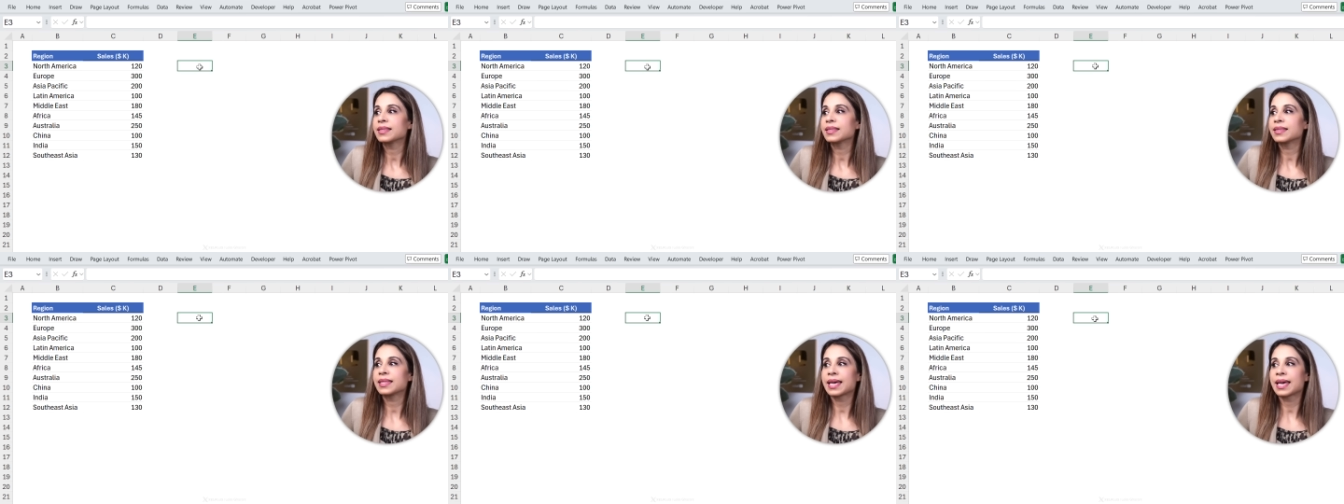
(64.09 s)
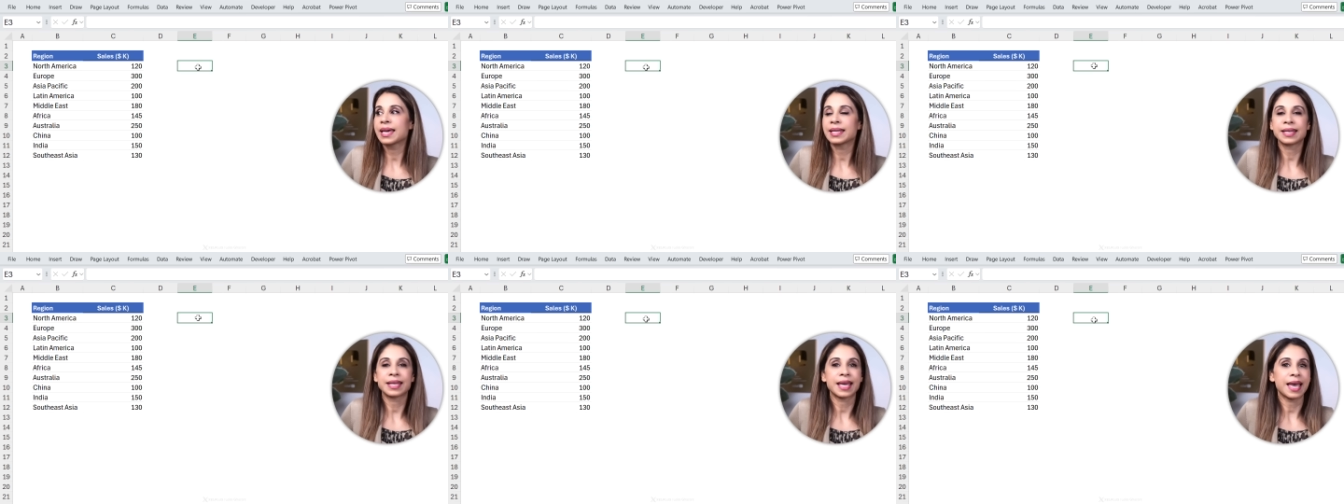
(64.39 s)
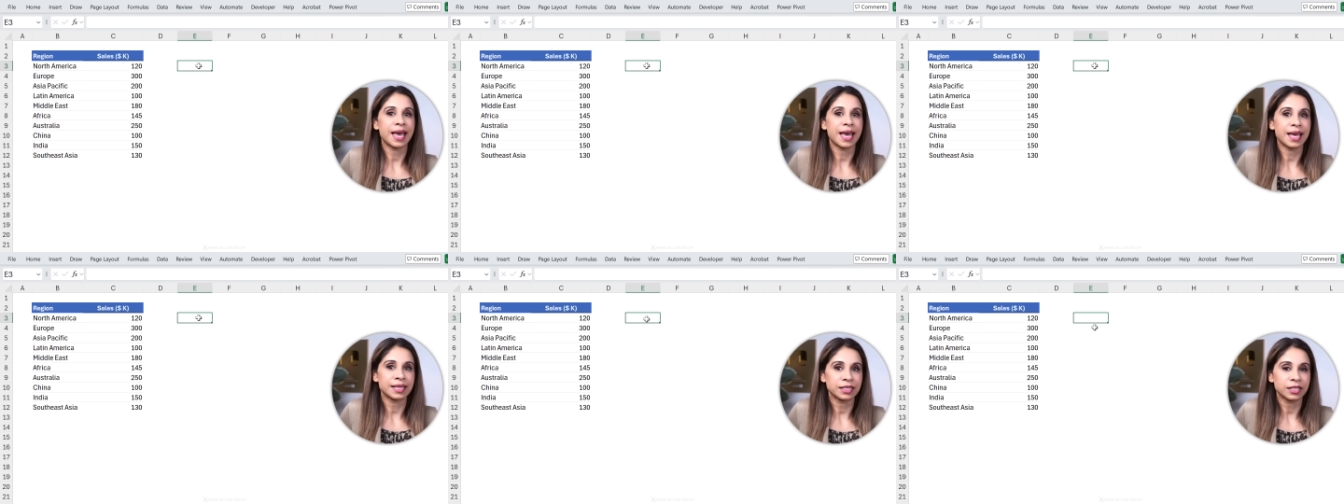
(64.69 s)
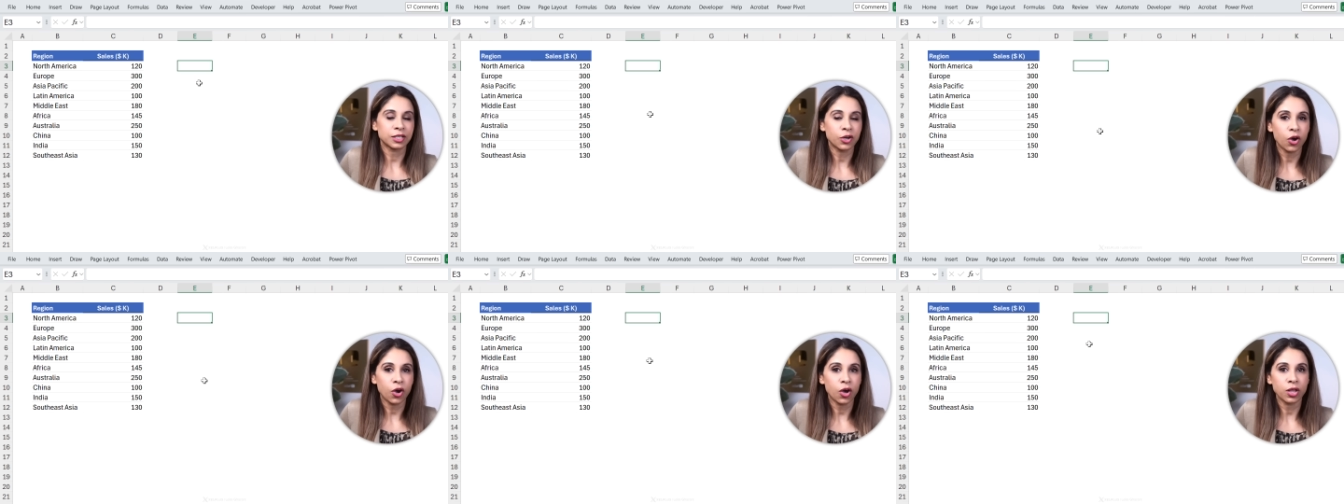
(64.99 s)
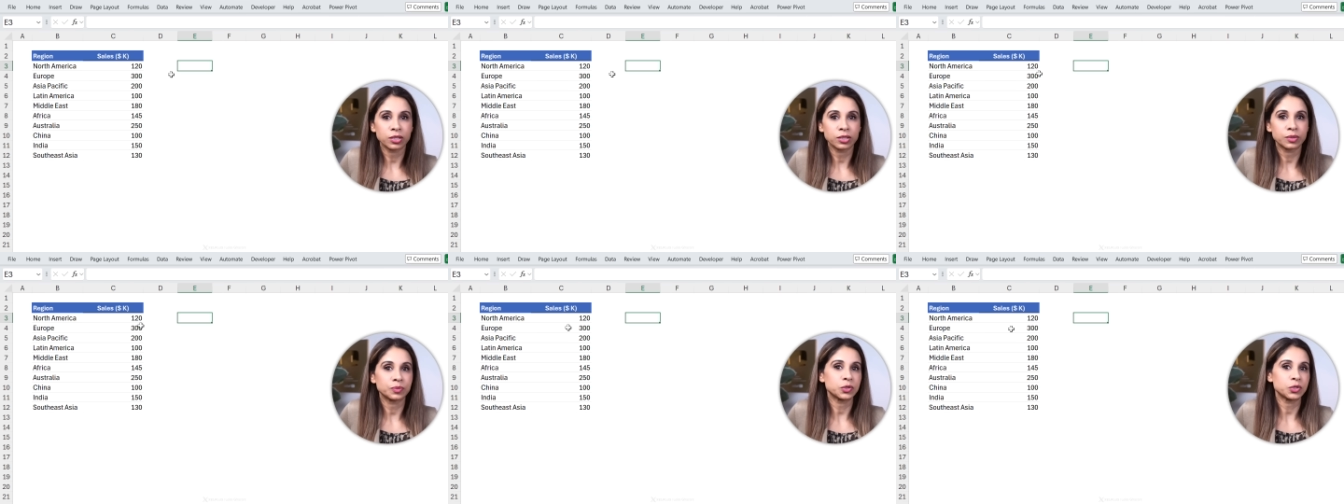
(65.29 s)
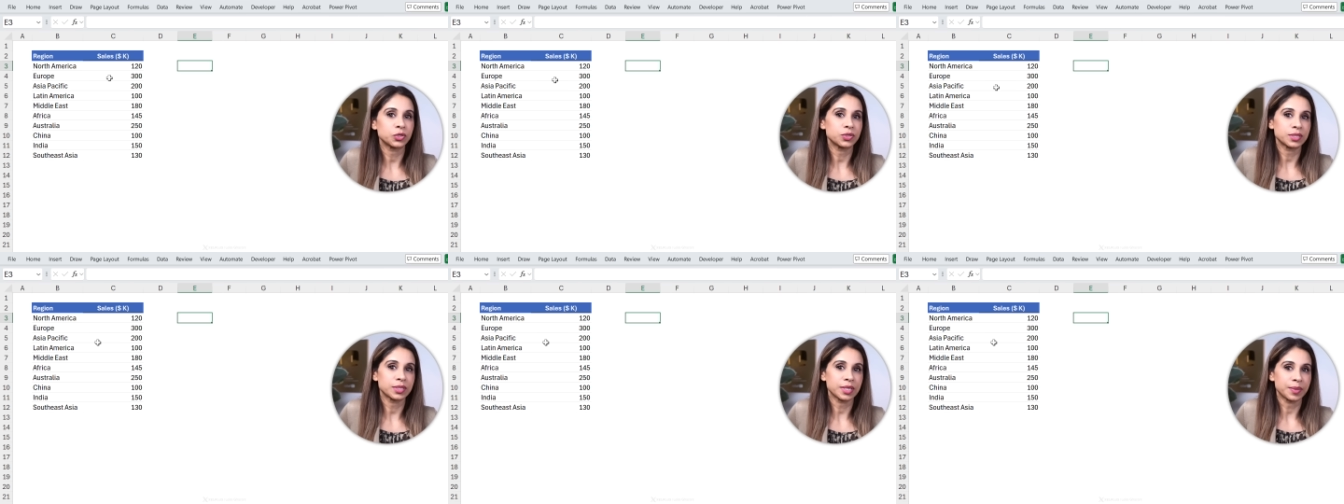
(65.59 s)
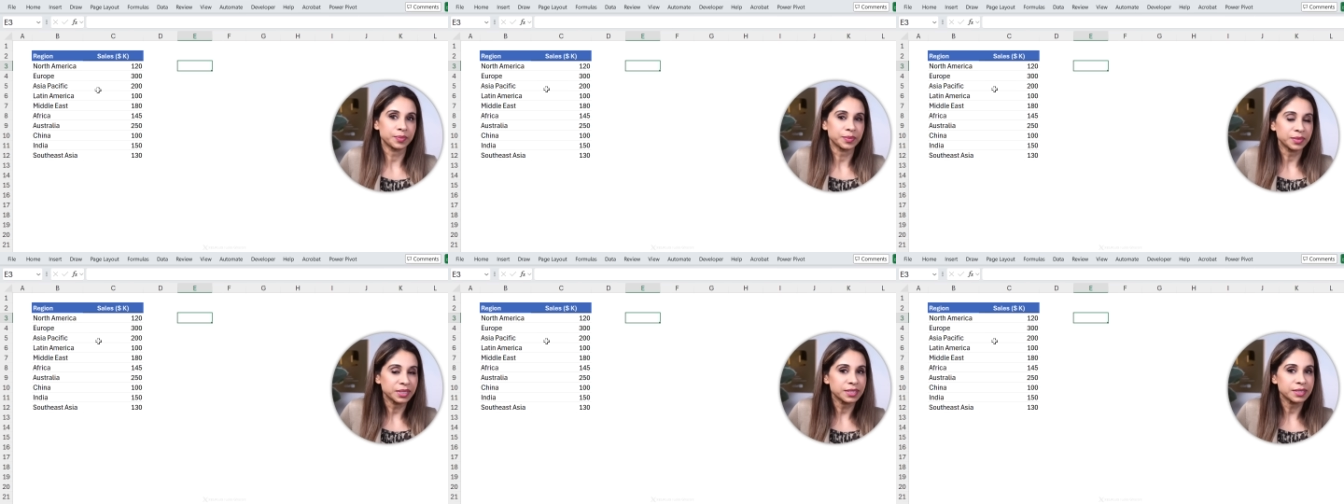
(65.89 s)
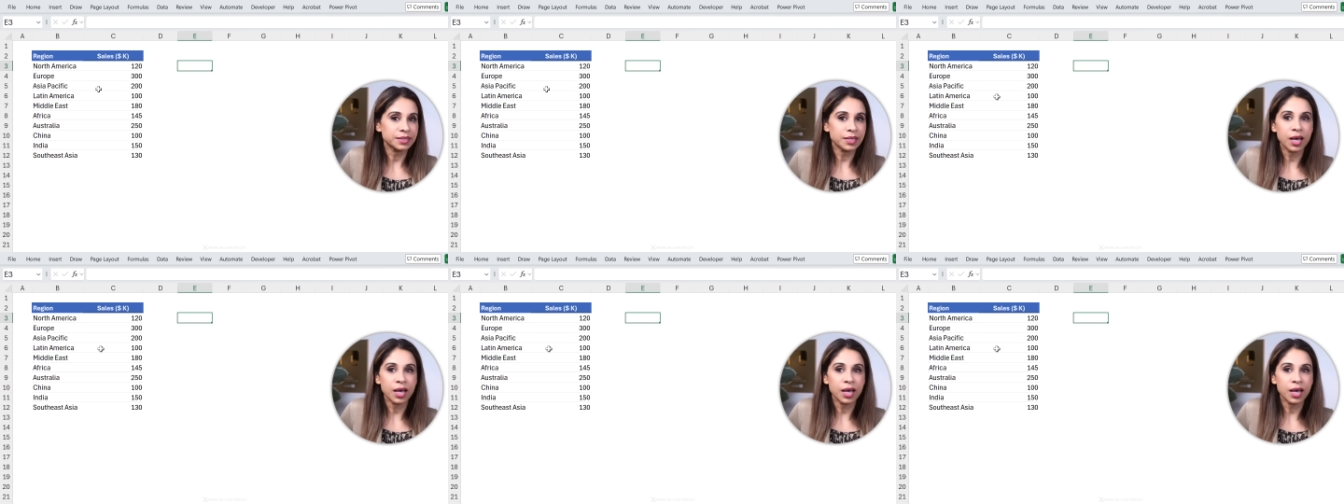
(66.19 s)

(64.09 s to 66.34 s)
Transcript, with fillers: then add a column to sum these